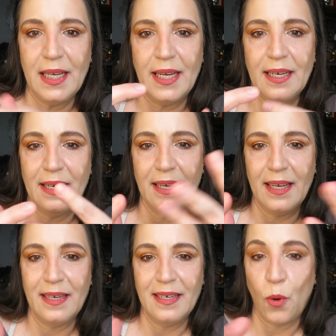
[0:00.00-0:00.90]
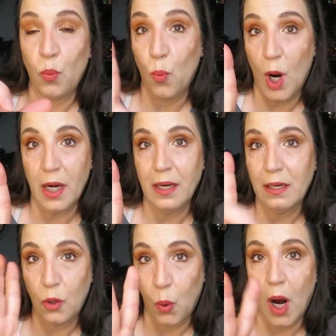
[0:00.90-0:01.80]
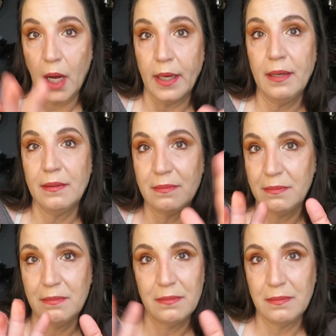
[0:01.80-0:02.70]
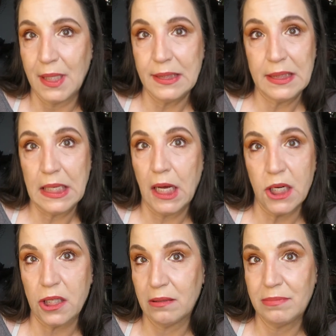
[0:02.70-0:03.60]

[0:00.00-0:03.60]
and one quad, Estee Lauder.